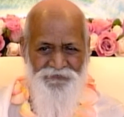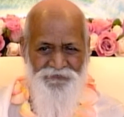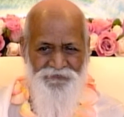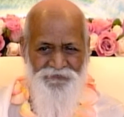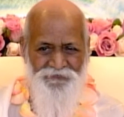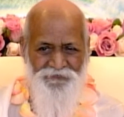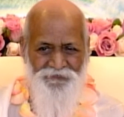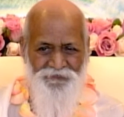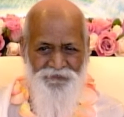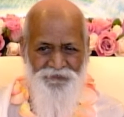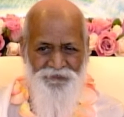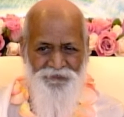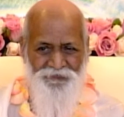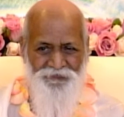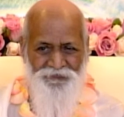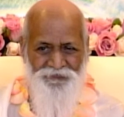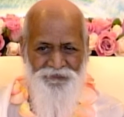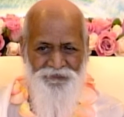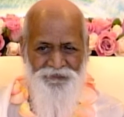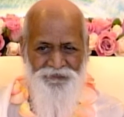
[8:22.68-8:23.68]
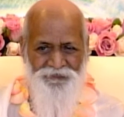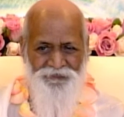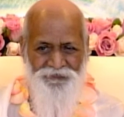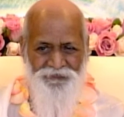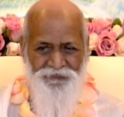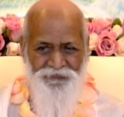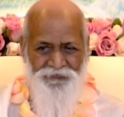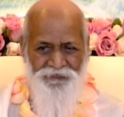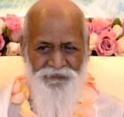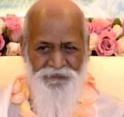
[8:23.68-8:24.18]

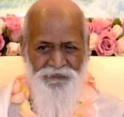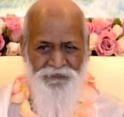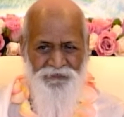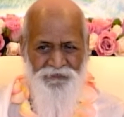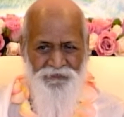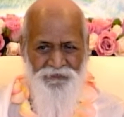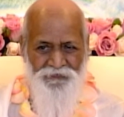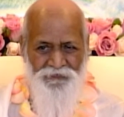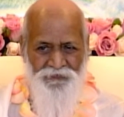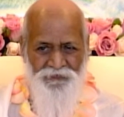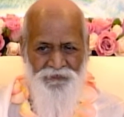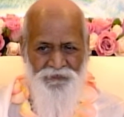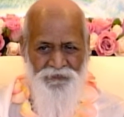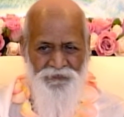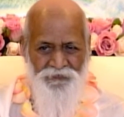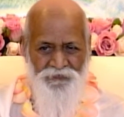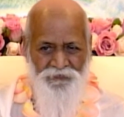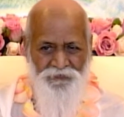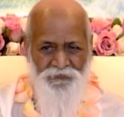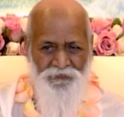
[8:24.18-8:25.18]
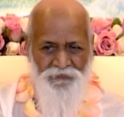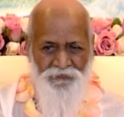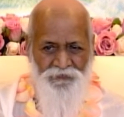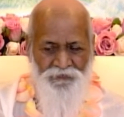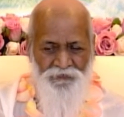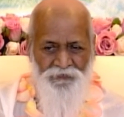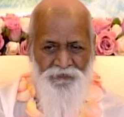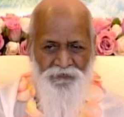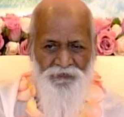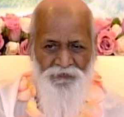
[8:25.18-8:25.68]

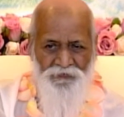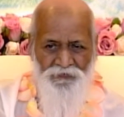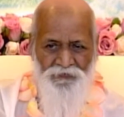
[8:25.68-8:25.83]
(silence)